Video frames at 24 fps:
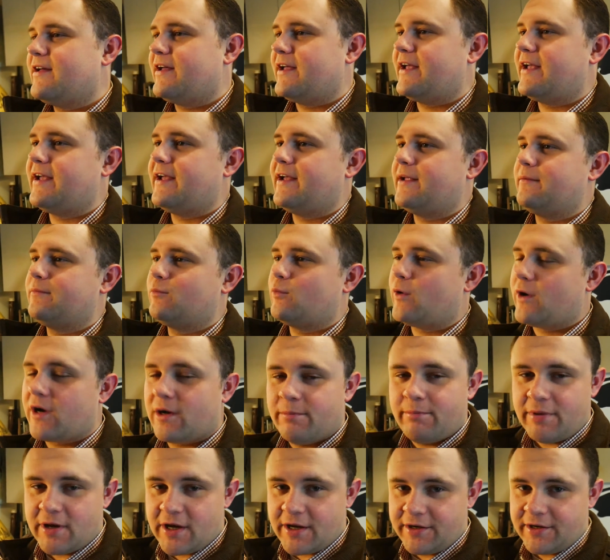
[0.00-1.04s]
and wear
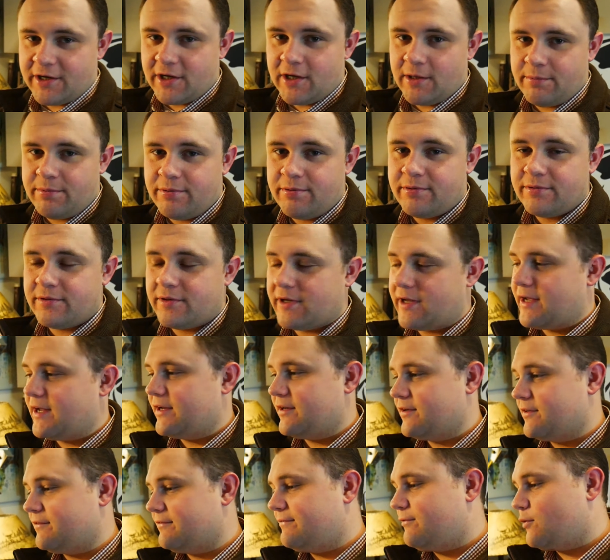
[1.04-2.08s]
a button-up,
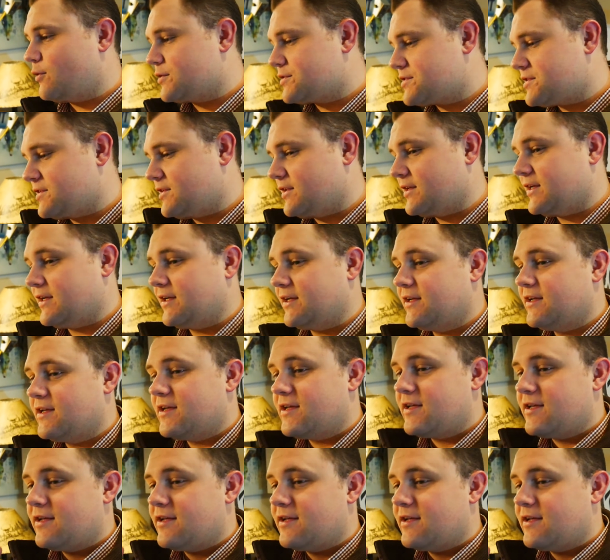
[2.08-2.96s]
and unfortunately,